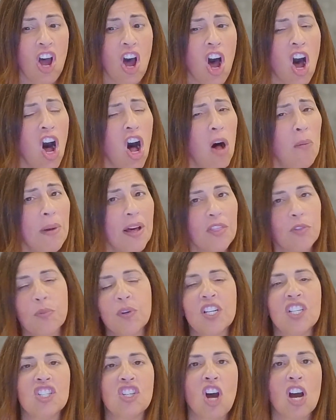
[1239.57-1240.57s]
All month, we're
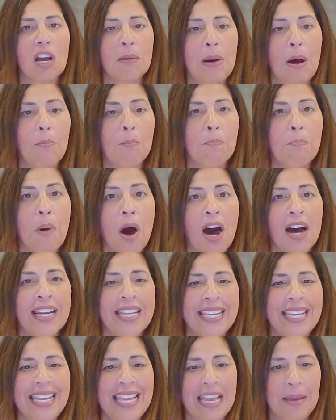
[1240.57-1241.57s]
going to talk about
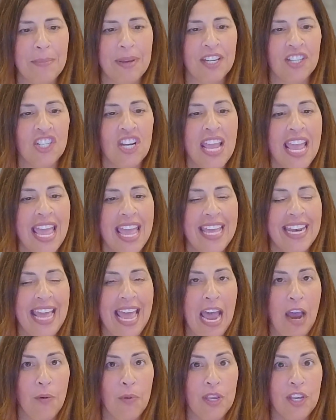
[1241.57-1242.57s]
body image and
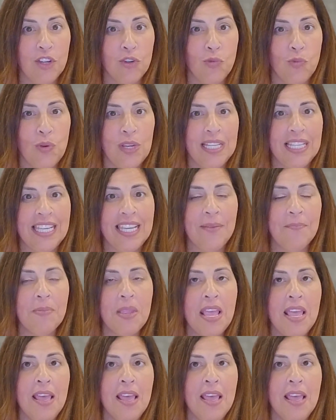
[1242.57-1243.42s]
how we can really